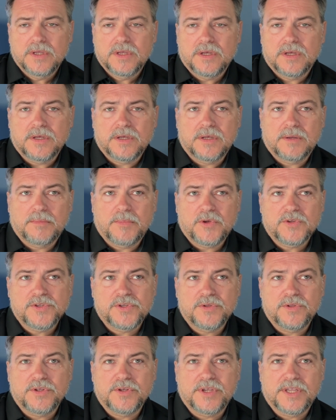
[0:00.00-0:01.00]
I'm
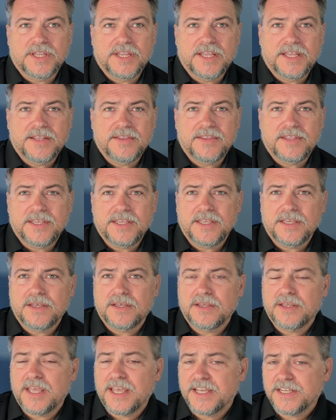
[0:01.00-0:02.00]
also looking at the
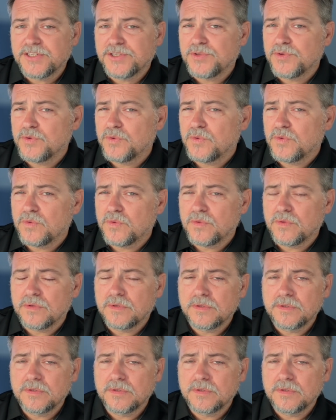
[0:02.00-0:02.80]
X-Tool